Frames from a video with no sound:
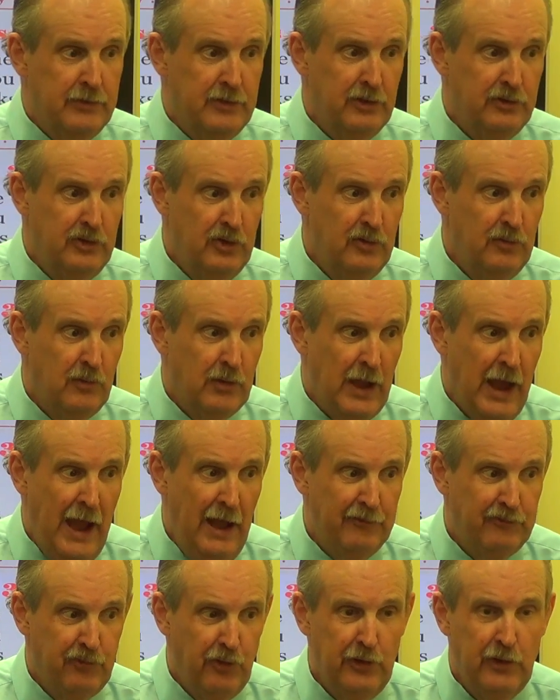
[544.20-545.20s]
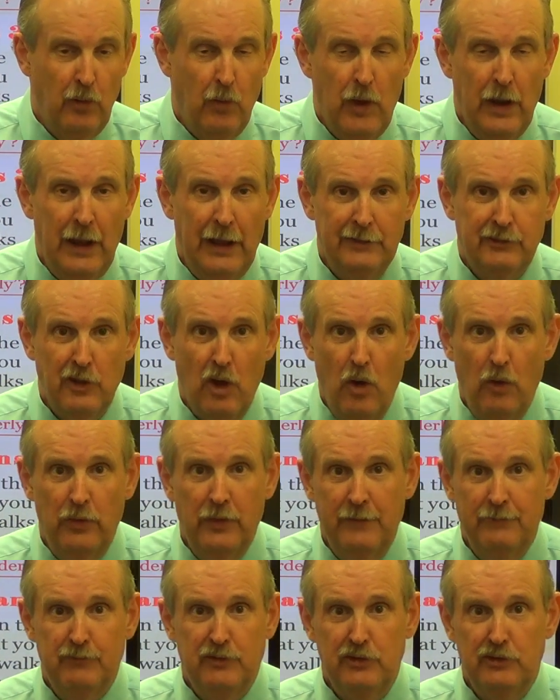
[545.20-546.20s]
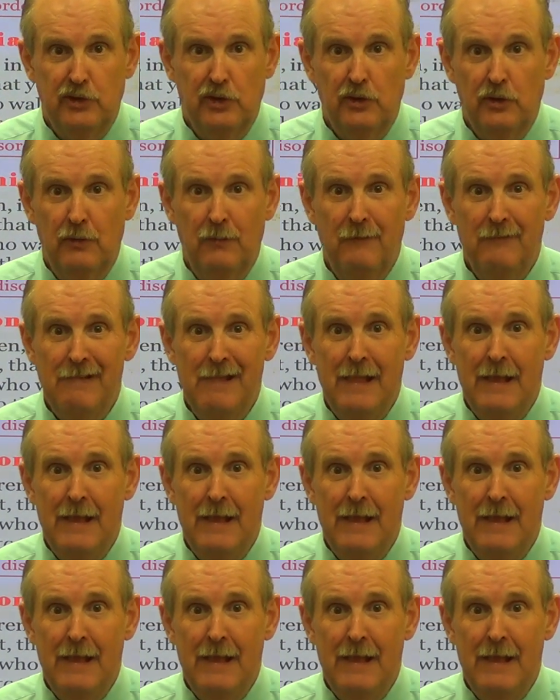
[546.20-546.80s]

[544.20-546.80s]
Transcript: to do contrary to what I told them to do,